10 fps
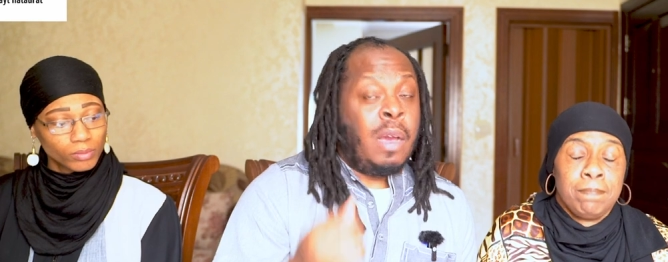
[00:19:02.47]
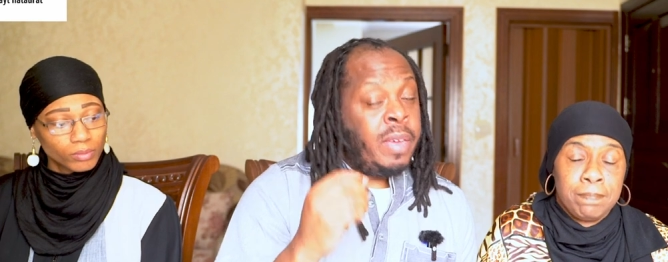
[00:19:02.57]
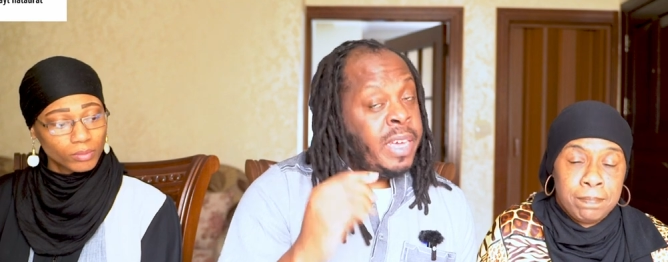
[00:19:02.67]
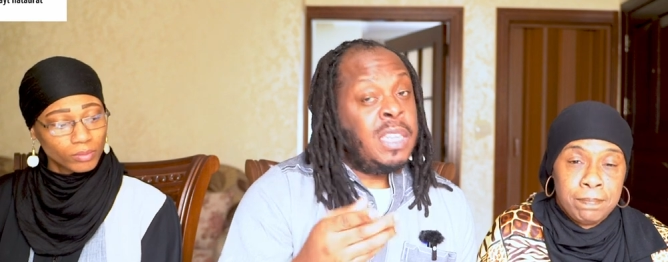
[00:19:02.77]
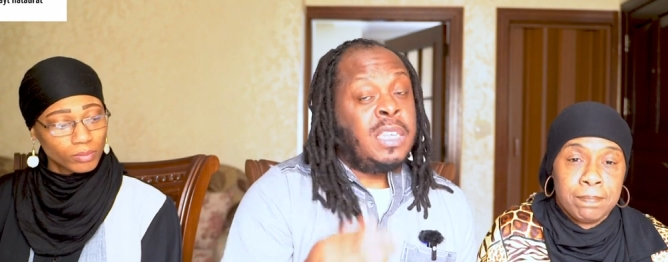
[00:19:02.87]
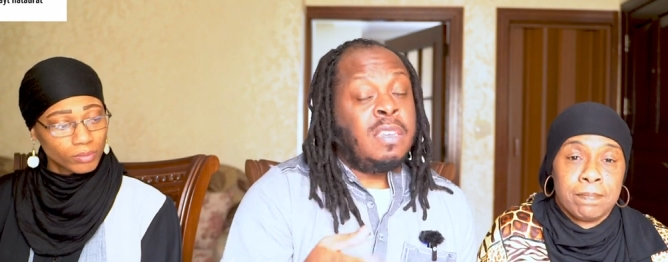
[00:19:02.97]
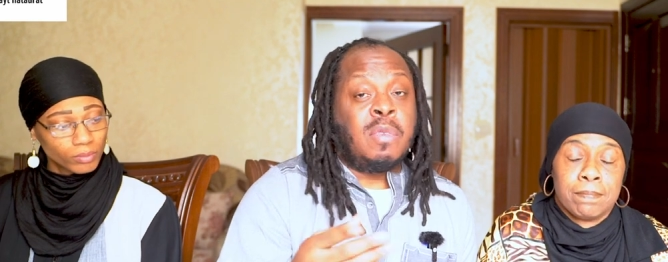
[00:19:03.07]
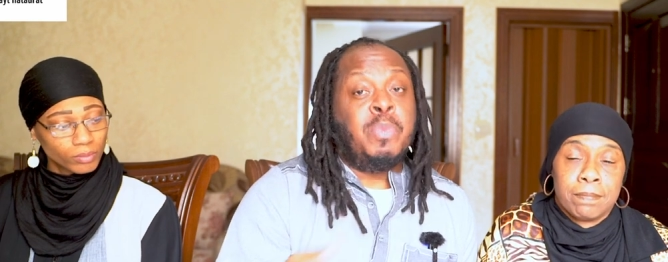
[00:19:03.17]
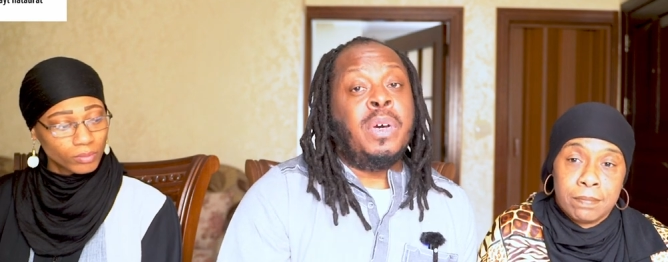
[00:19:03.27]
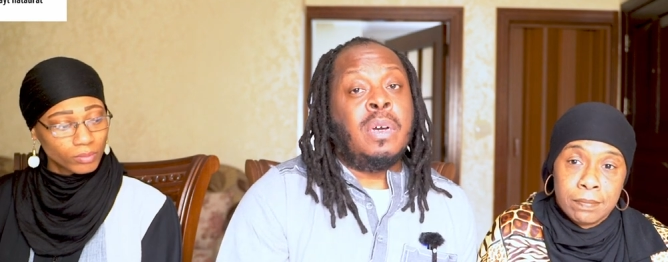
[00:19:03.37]
Speaker 1: Now get this
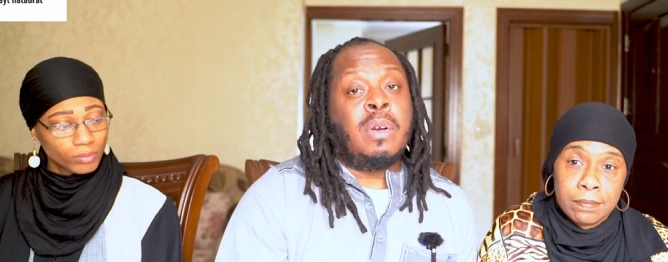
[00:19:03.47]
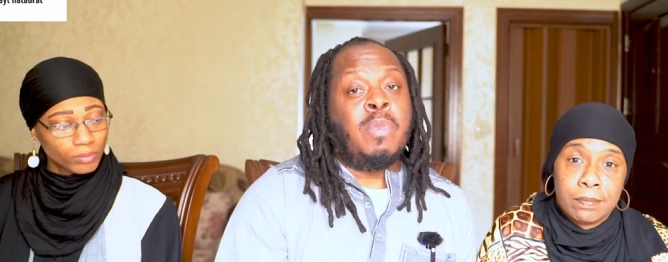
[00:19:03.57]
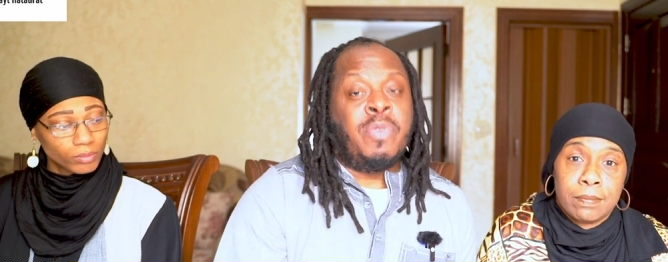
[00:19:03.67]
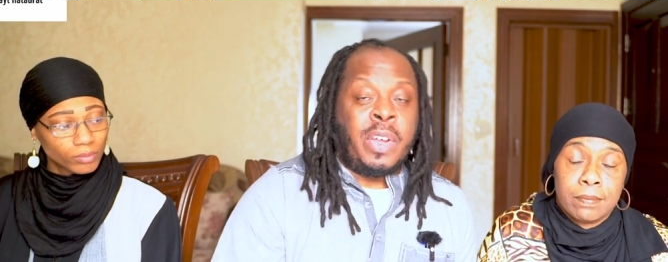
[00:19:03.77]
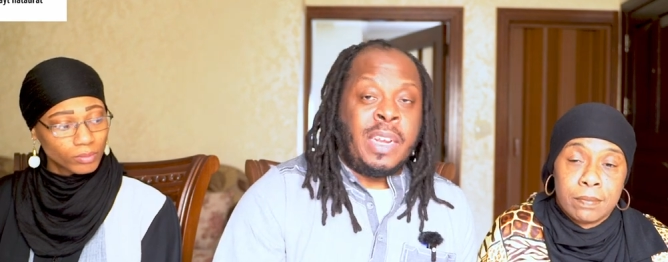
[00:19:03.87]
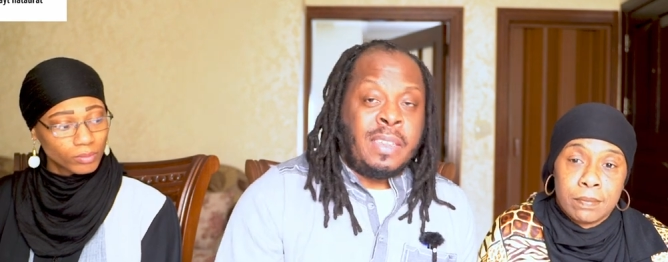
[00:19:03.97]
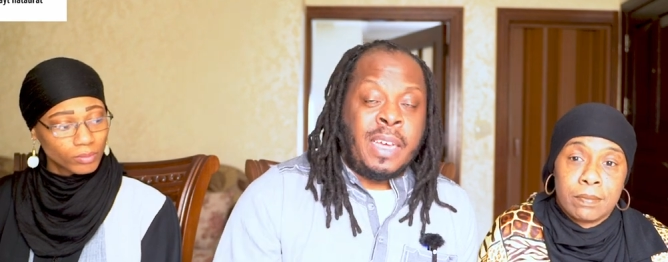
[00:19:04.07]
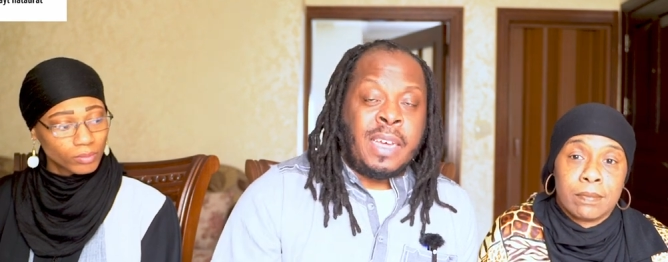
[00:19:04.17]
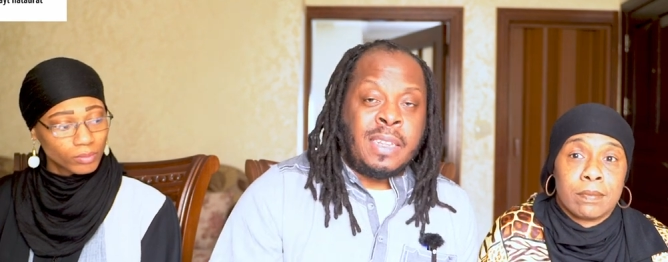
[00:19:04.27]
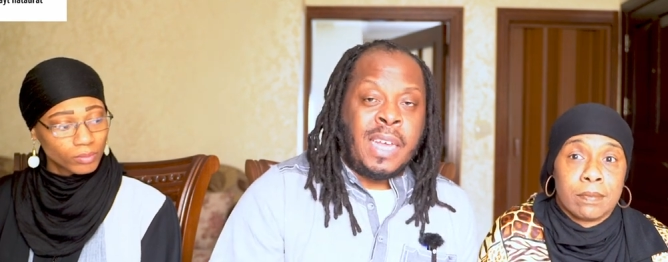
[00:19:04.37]
book before they
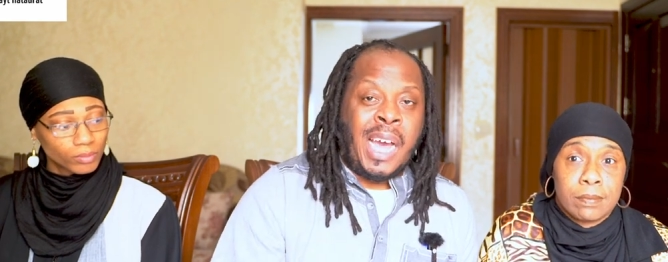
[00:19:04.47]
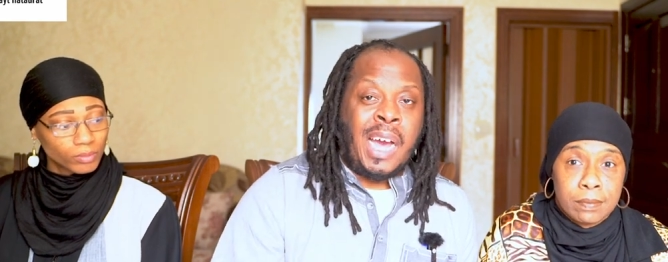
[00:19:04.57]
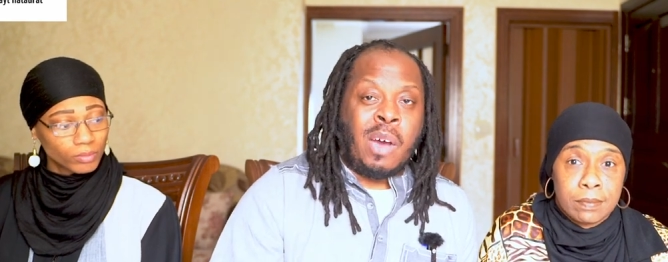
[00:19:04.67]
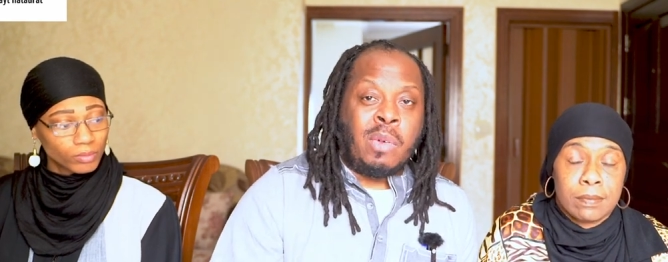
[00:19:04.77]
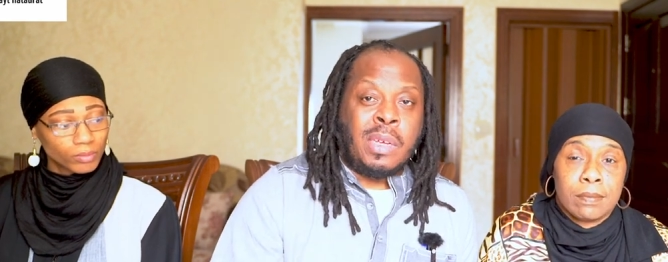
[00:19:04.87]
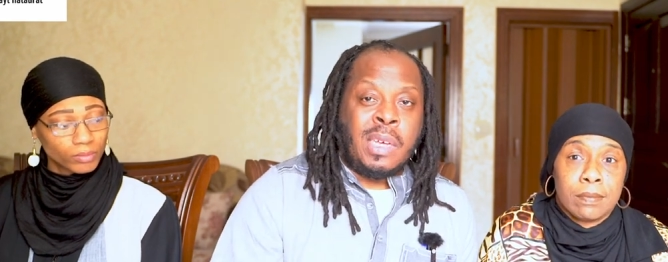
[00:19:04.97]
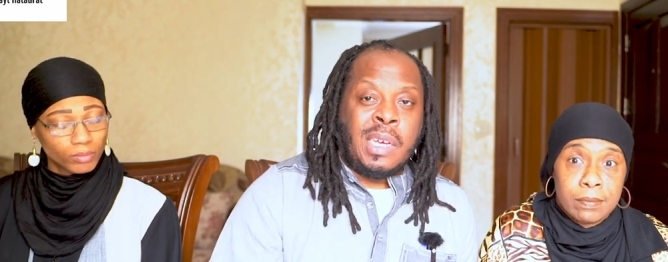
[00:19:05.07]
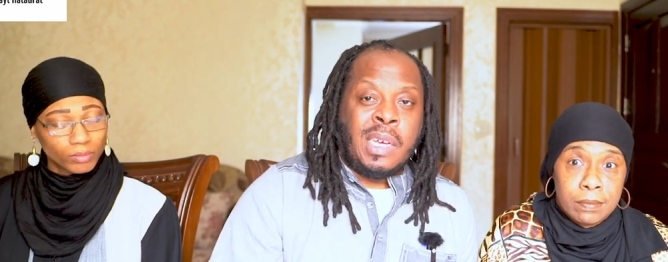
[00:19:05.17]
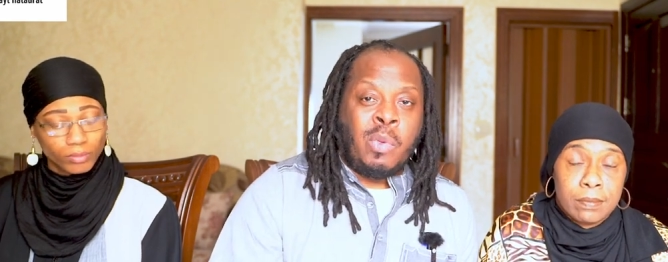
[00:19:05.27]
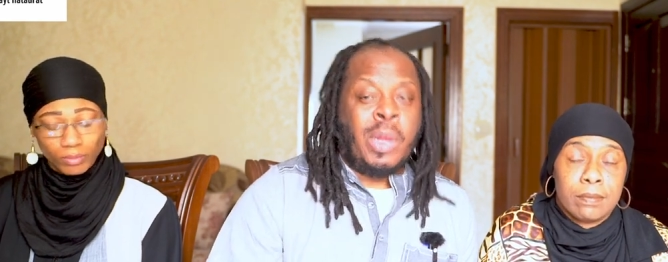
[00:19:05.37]
take it down.
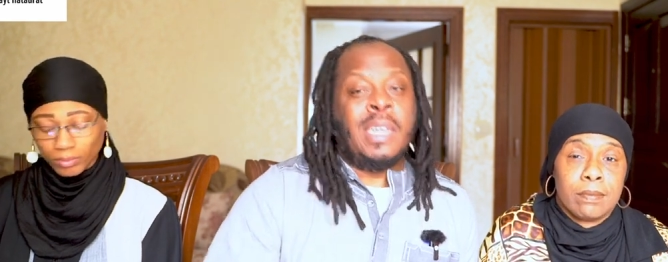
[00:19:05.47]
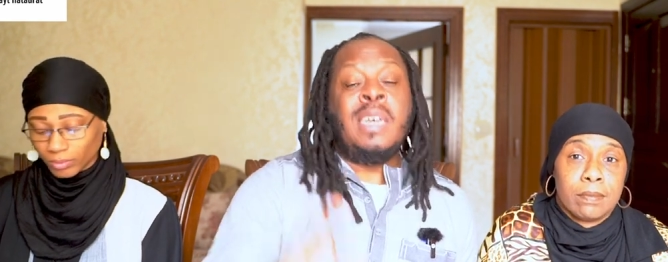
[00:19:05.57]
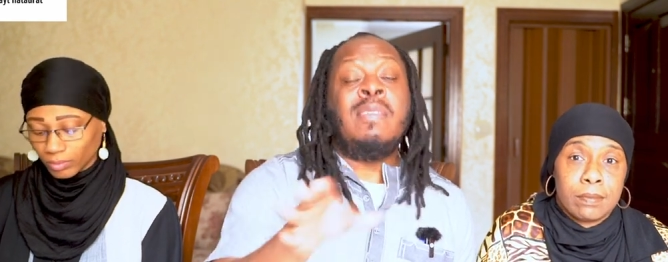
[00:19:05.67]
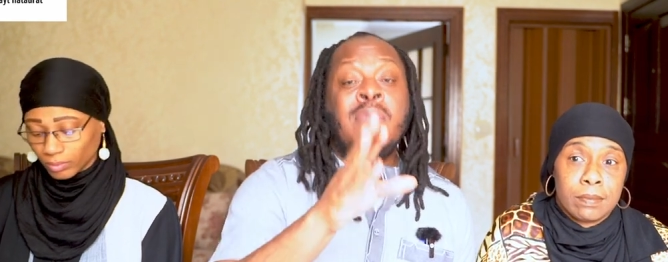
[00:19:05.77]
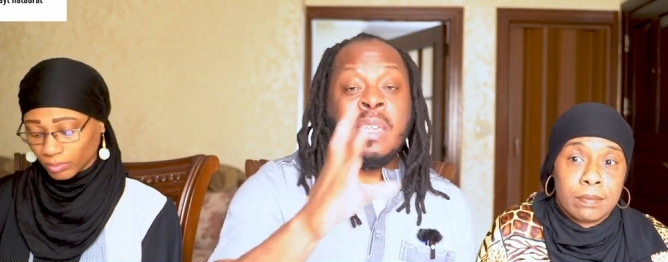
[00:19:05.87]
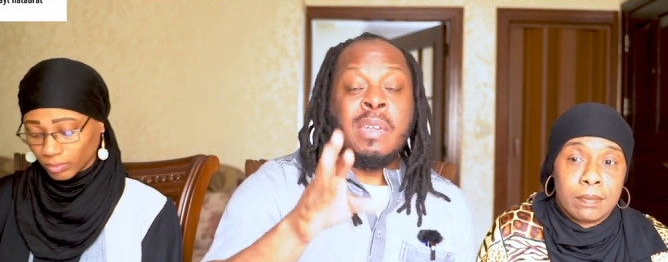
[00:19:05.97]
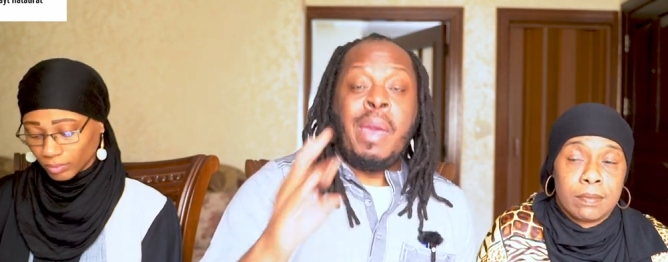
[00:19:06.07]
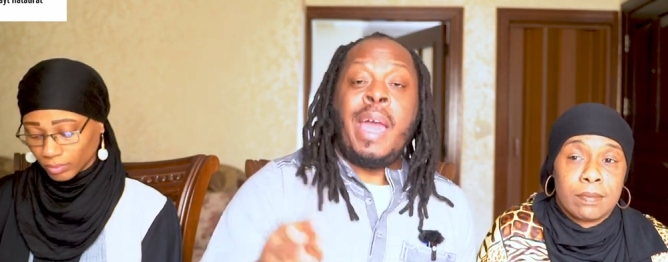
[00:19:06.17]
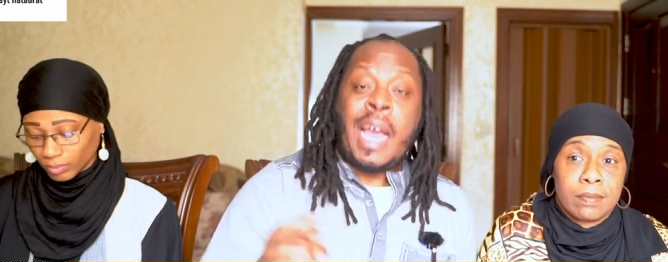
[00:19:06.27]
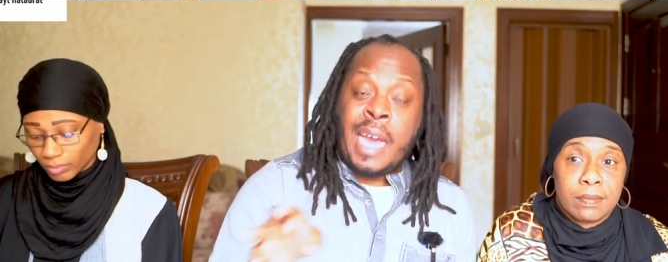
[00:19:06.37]
Well, it doesn't really
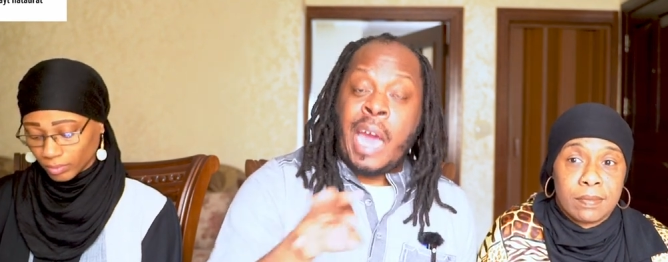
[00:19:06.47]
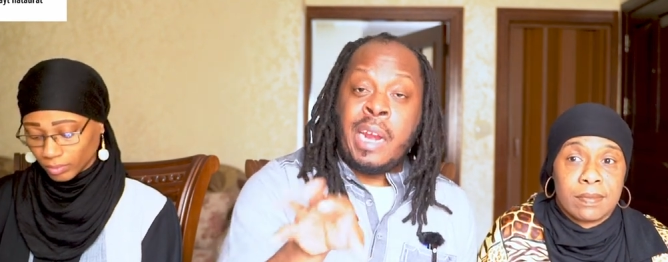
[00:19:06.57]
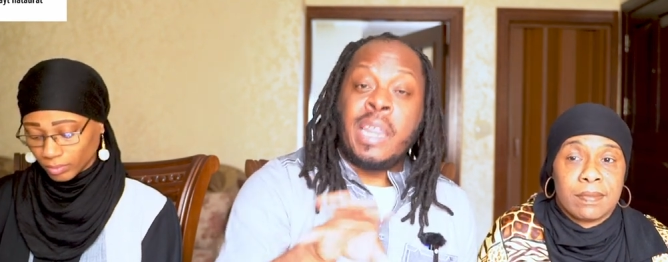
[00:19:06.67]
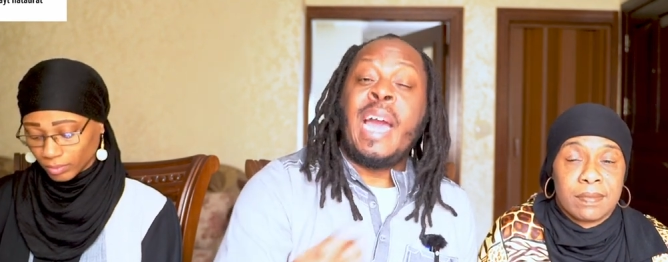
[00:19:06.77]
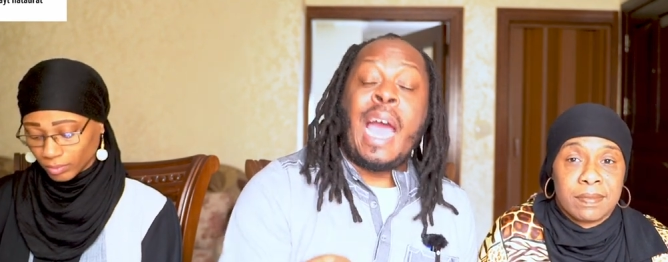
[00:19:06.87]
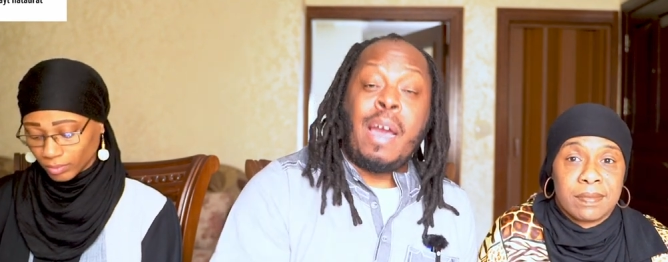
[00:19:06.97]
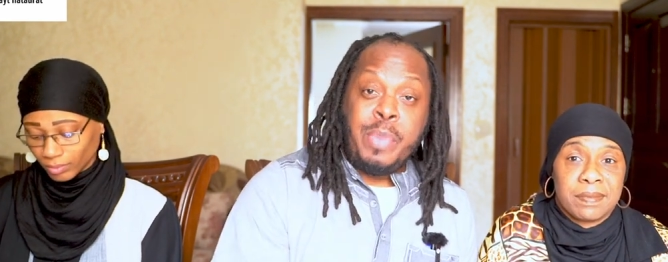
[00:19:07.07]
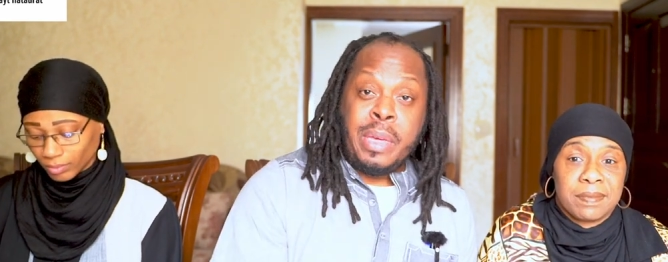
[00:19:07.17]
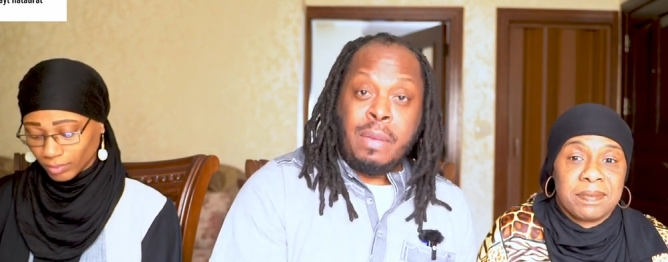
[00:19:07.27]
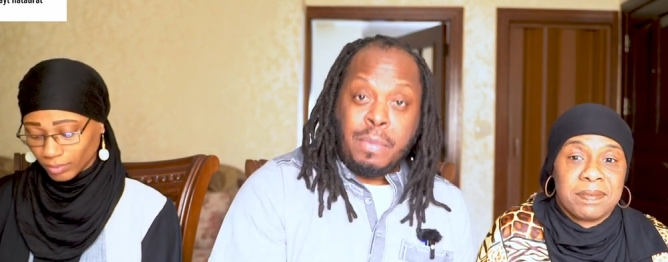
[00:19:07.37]
matter. I got another copy.